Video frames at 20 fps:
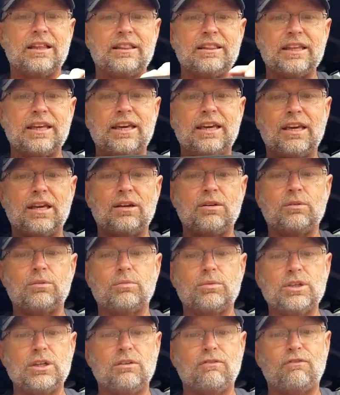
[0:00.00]
Then,
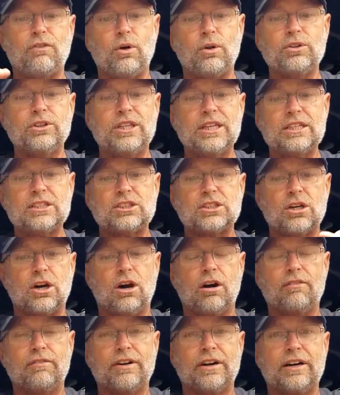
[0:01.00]
when you fold this
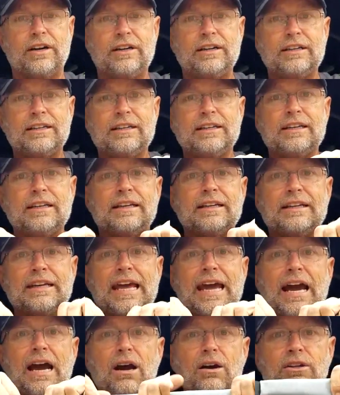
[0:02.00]
over,
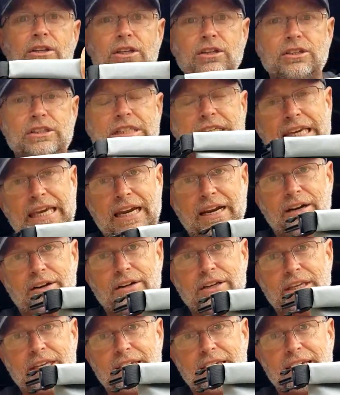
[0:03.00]
now you're
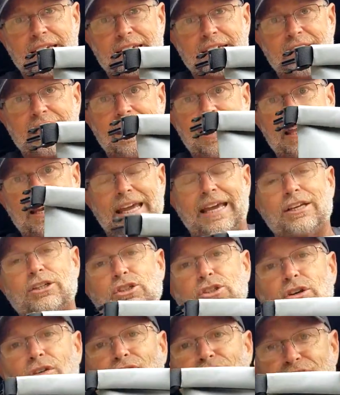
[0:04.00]
carrying an
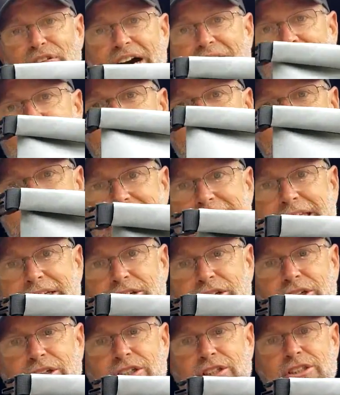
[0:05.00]
extra 5
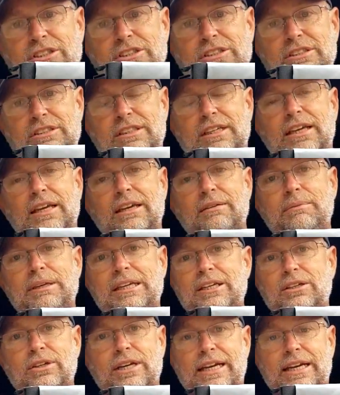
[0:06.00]
liters. I
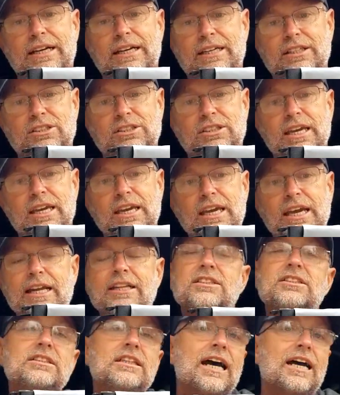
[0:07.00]
mean, granted,
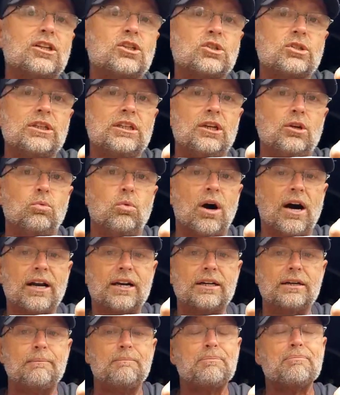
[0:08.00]
it's not treated
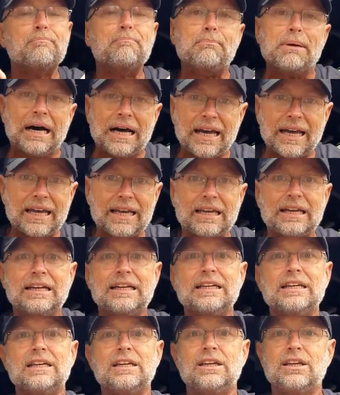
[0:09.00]
water, but
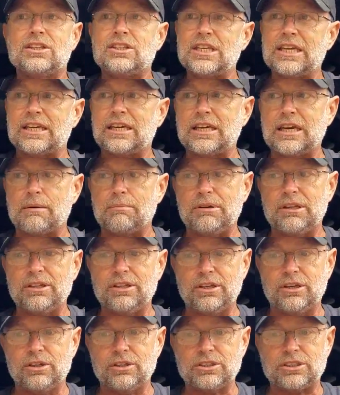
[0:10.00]
you take a couple of
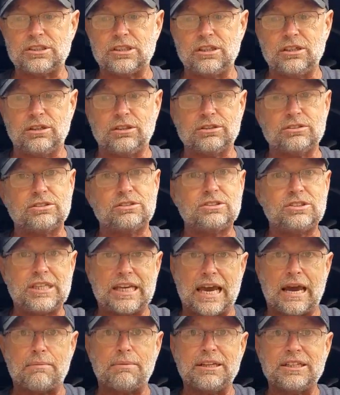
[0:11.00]
those little
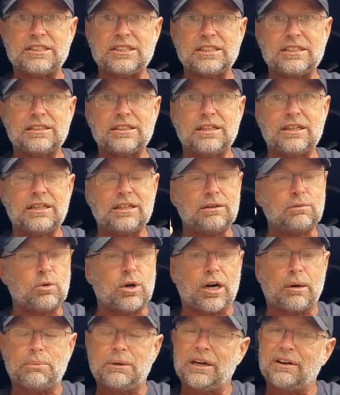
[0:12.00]
tablets in there,
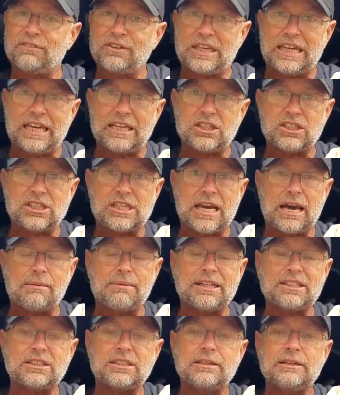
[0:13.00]
water purification
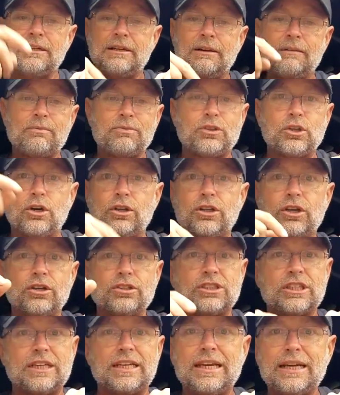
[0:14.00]
tablets, throw
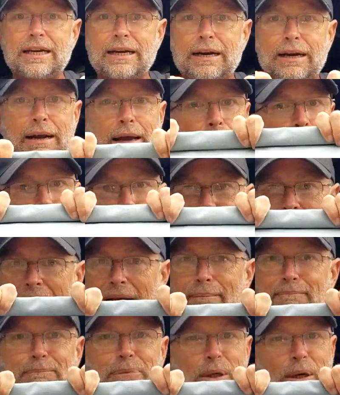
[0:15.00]
those in here,
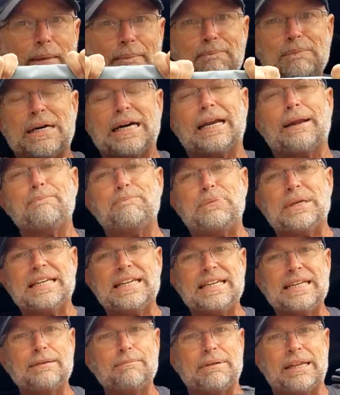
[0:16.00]
bada boom, bada
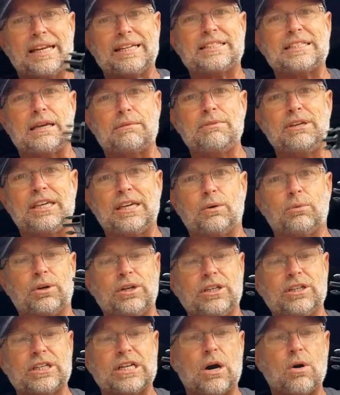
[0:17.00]
bing. By the time you get
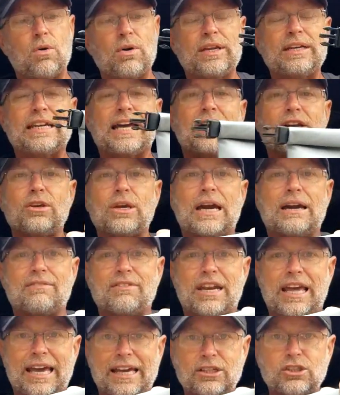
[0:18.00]
where you're going, now you have
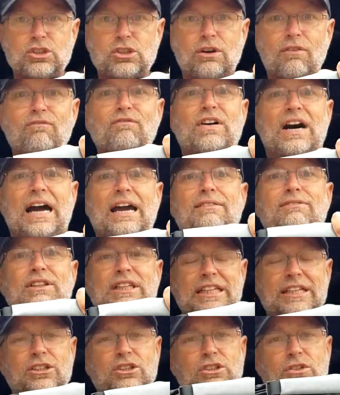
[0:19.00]
an extra 5
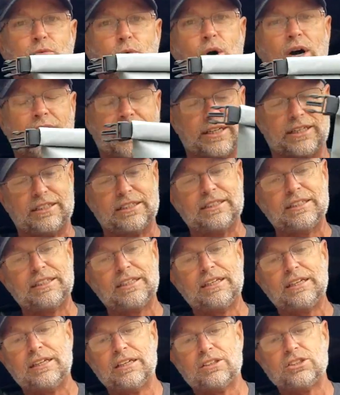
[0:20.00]
liters of water.
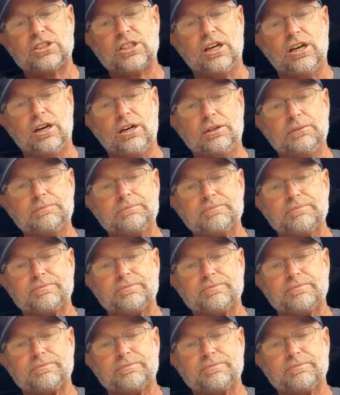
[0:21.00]
So,